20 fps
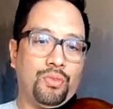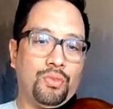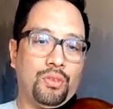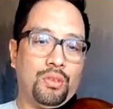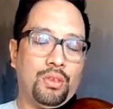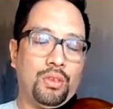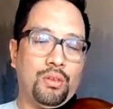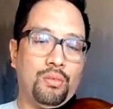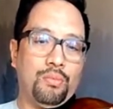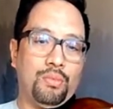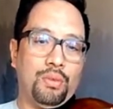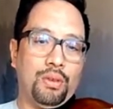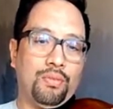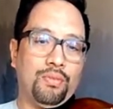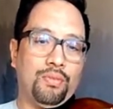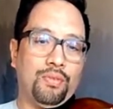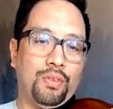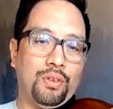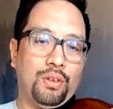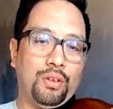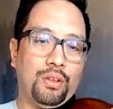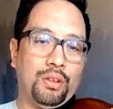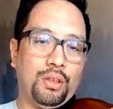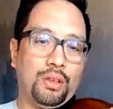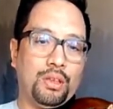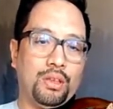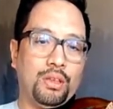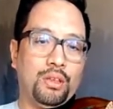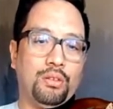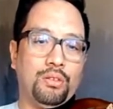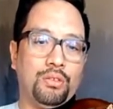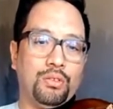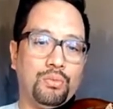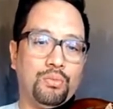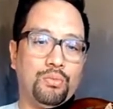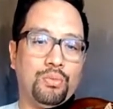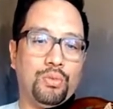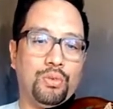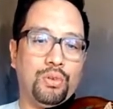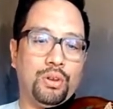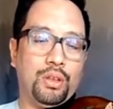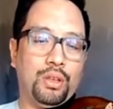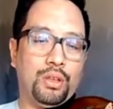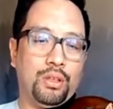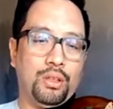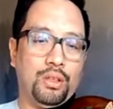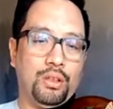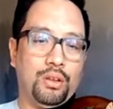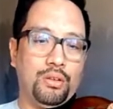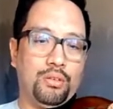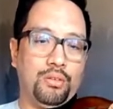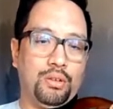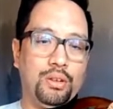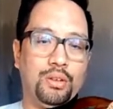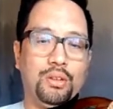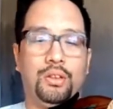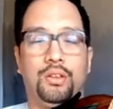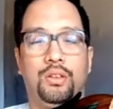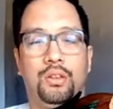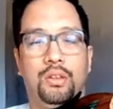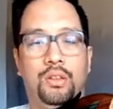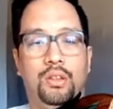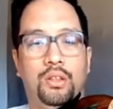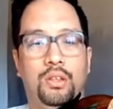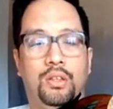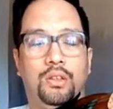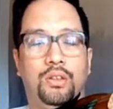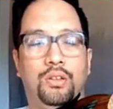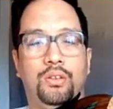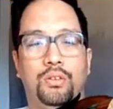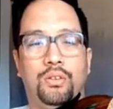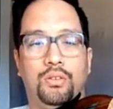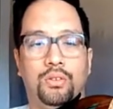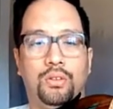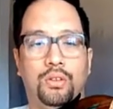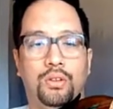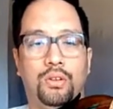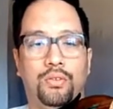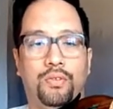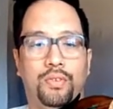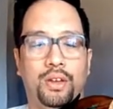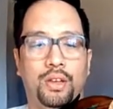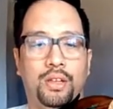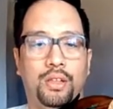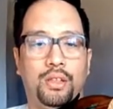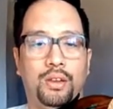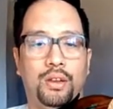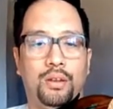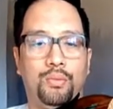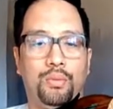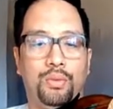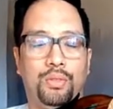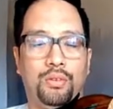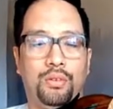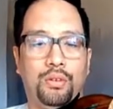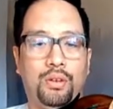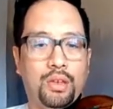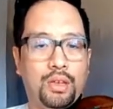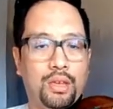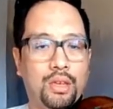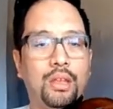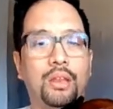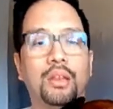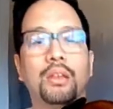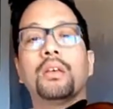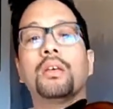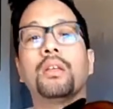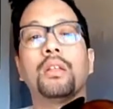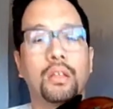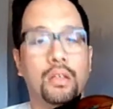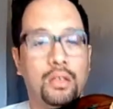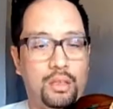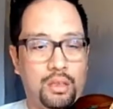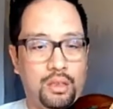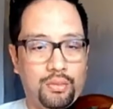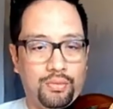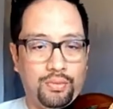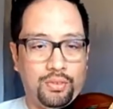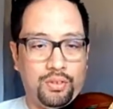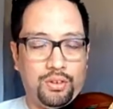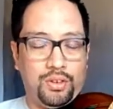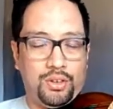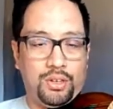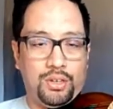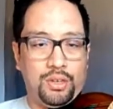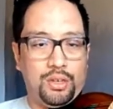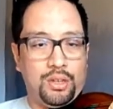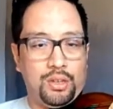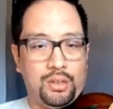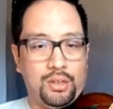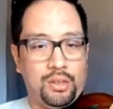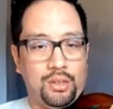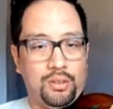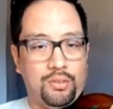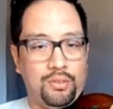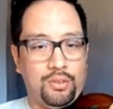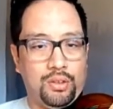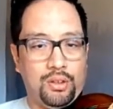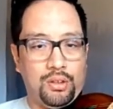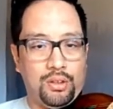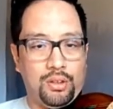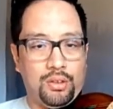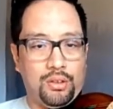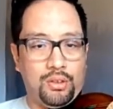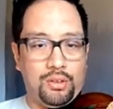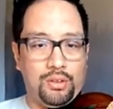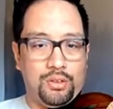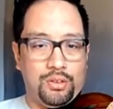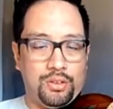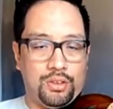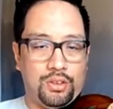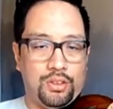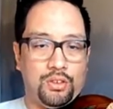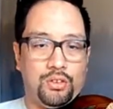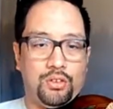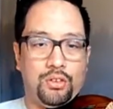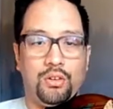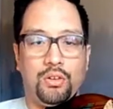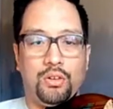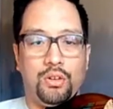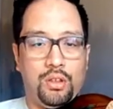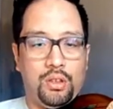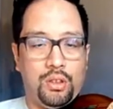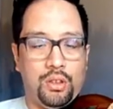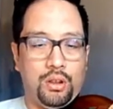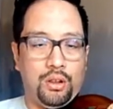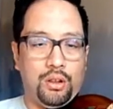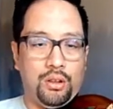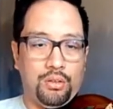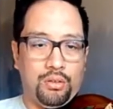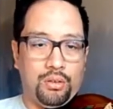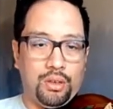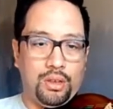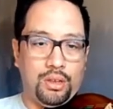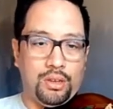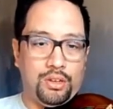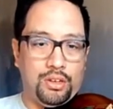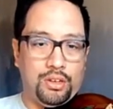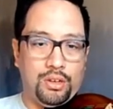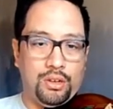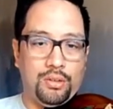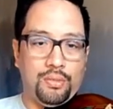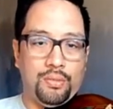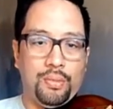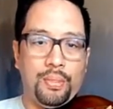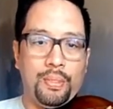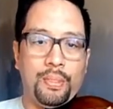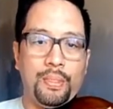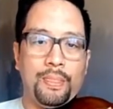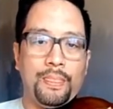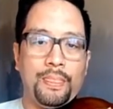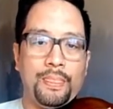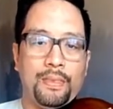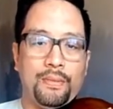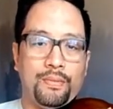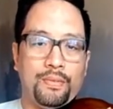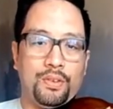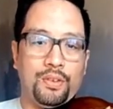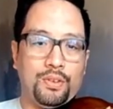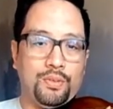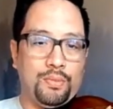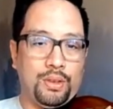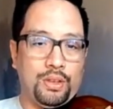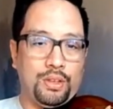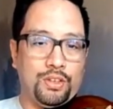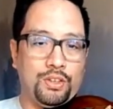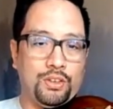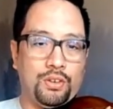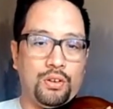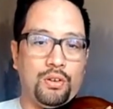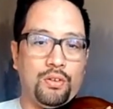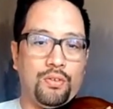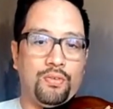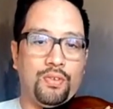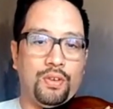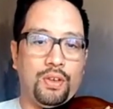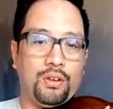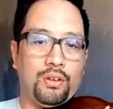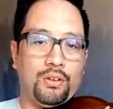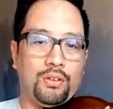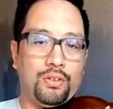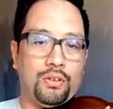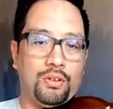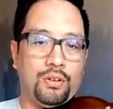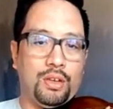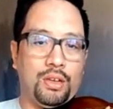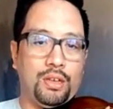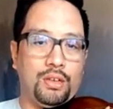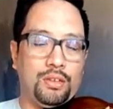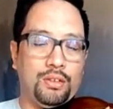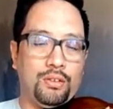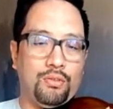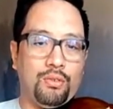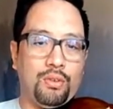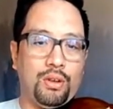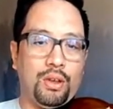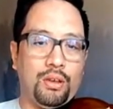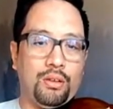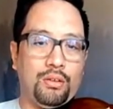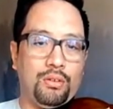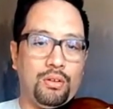it may feel like you're supporting, you don't need to hold your violin up with your hand. If your chin is in a good, secure location, just make sure your fingers are nice and round